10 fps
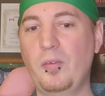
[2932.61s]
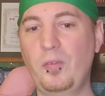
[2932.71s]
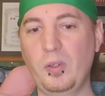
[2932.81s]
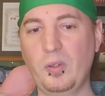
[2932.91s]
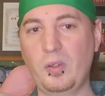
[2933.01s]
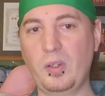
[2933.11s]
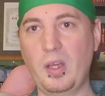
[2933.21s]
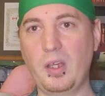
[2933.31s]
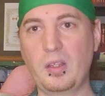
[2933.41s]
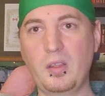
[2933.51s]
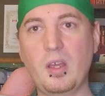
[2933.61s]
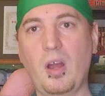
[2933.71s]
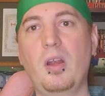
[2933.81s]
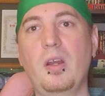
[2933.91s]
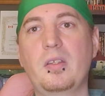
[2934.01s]
I feel like the
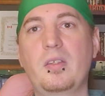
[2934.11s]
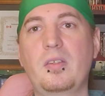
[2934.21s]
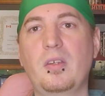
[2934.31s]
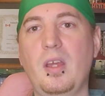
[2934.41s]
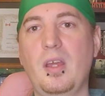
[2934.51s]
arts